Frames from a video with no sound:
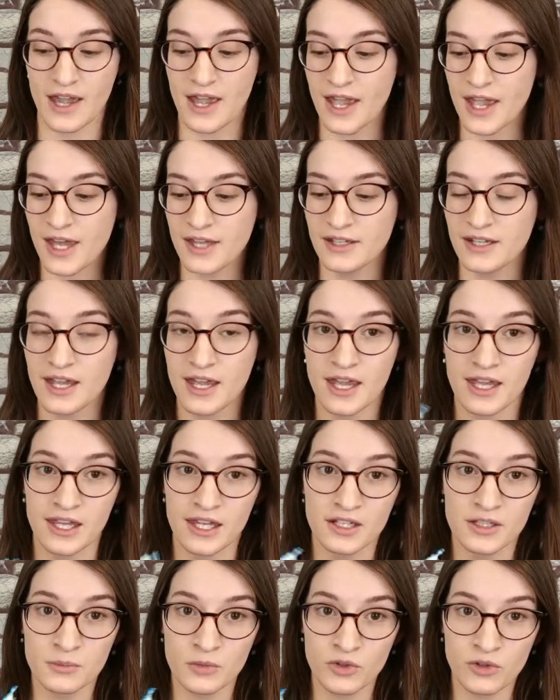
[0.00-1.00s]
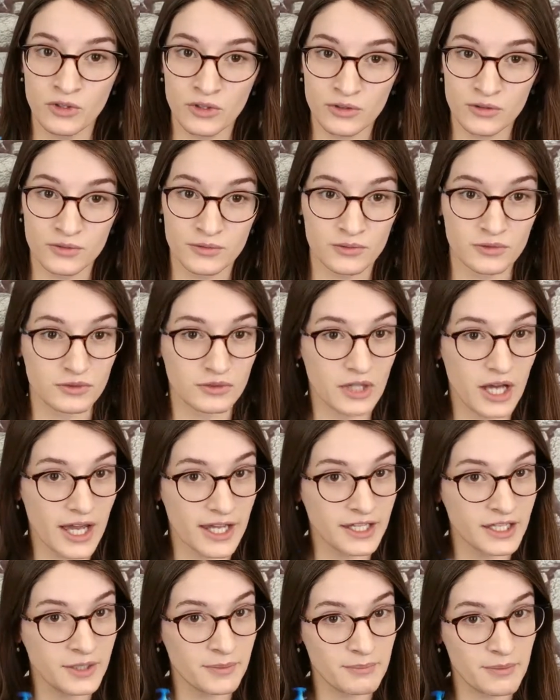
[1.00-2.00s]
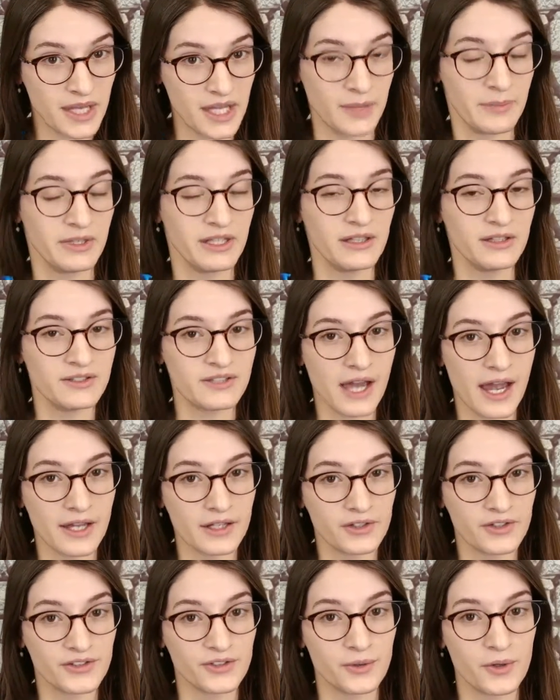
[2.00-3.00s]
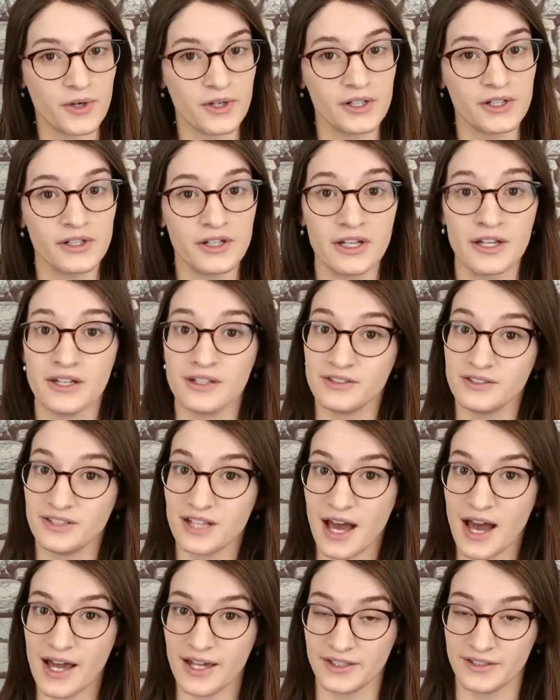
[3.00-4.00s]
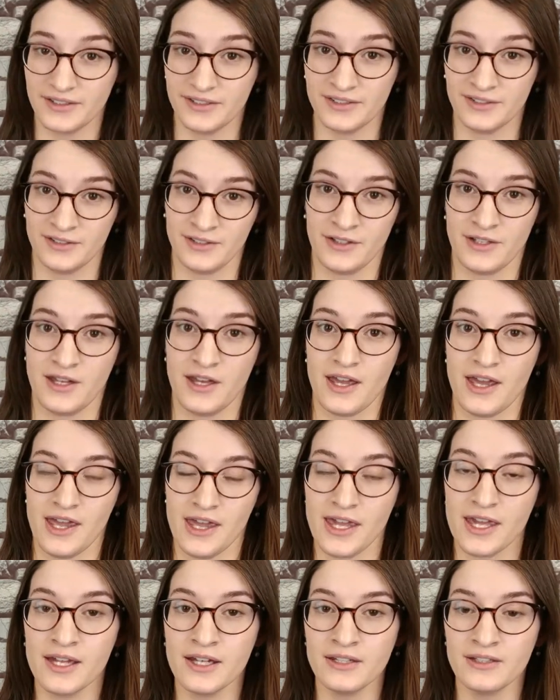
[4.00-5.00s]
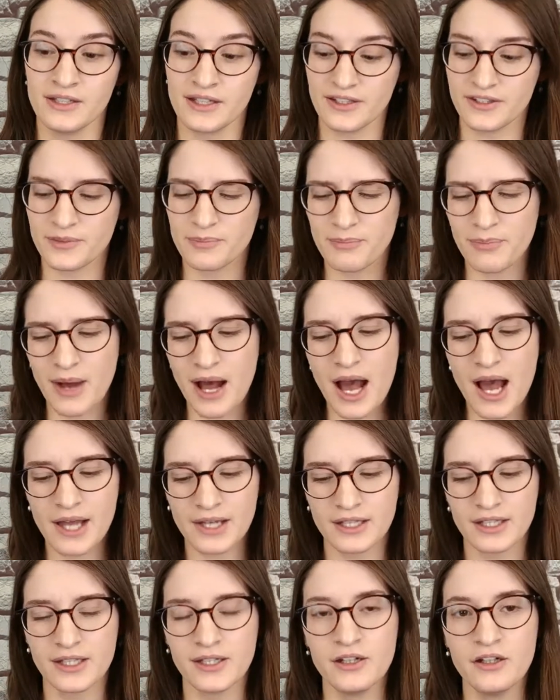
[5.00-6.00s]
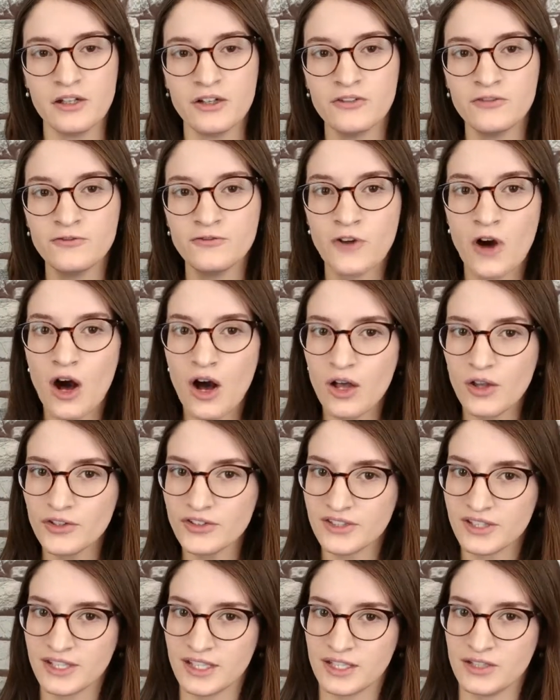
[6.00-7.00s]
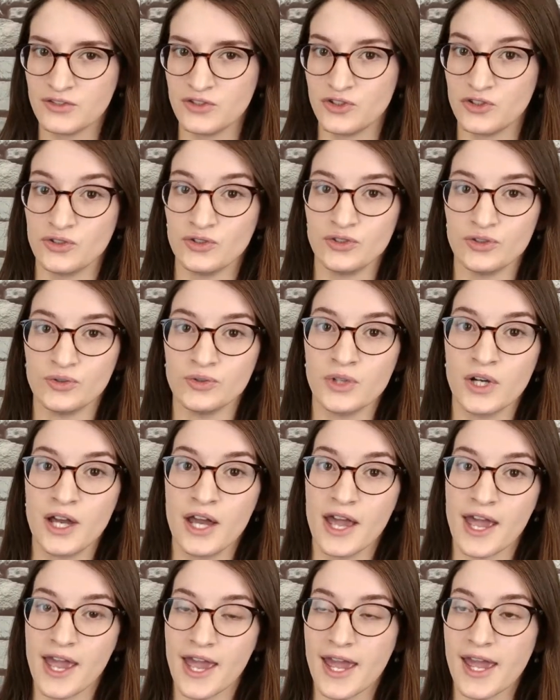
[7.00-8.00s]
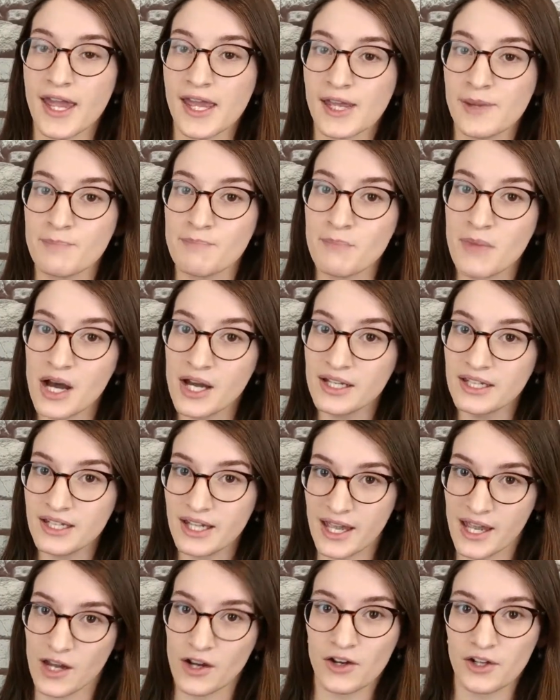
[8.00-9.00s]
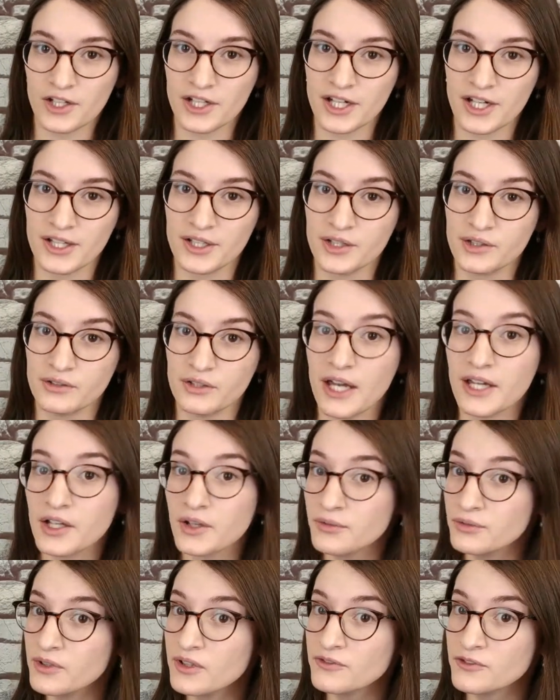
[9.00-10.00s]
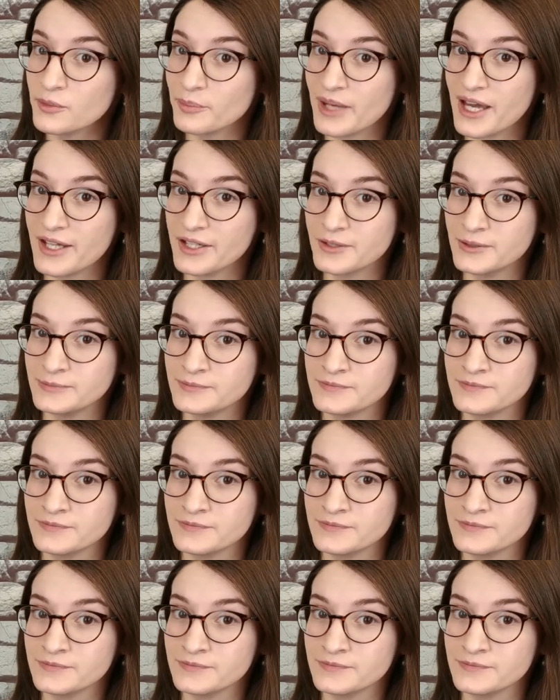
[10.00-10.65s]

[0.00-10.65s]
An animal, like maybe a dinosaur, dies, and its body falls into a muddy area like a riverbed.